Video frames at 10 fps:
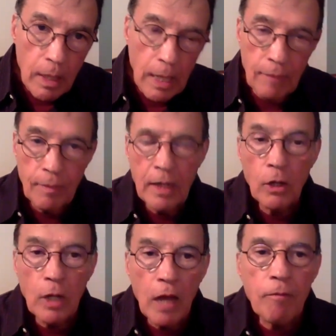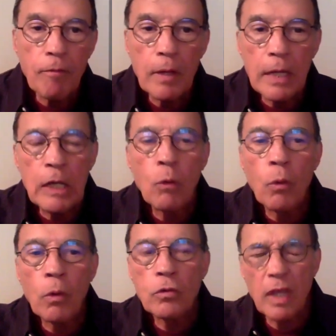And then love
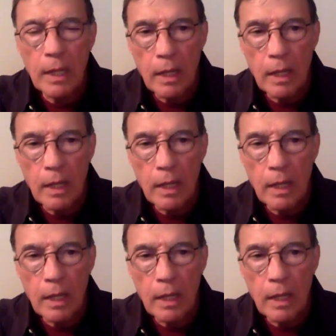equals